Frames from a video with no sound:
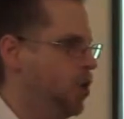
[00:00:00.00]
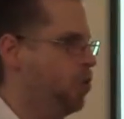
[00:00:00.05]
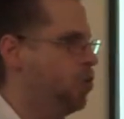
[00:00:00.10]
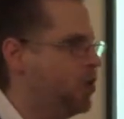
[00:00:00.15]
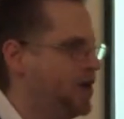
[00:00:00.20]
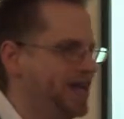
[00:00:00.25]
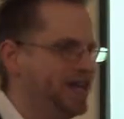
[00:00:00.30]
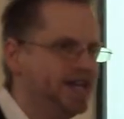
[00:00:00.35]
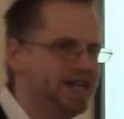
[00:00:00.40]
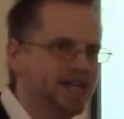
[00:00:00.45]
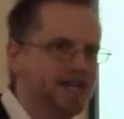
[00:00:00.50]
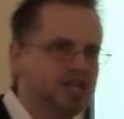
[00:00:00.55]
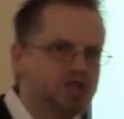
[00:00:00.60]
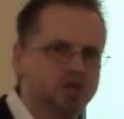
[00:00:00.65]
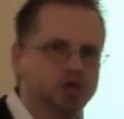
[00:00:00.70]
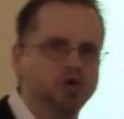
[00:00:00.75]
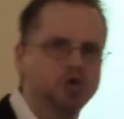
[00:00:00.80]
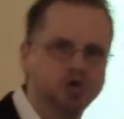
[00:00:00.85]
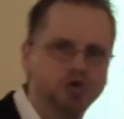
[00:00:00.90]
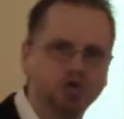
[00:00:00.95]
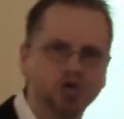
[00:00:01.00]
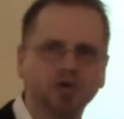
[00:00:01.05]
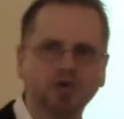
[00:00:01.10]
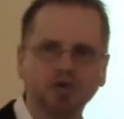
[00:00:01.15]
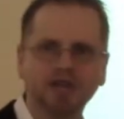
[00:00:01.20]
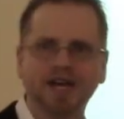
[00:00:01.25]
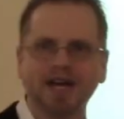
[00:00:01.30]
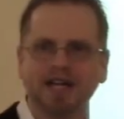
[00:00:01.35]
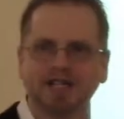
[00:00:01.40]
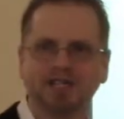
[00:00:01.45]
We need to
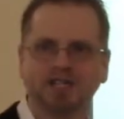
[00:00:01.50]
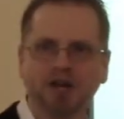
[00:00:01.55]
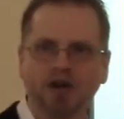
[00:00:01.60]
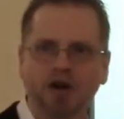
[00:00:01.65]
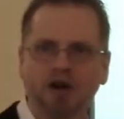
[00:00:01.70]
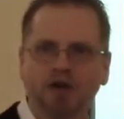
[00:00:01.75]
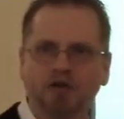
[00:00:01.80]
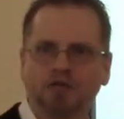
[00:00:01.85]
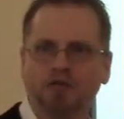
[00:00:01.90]
do this.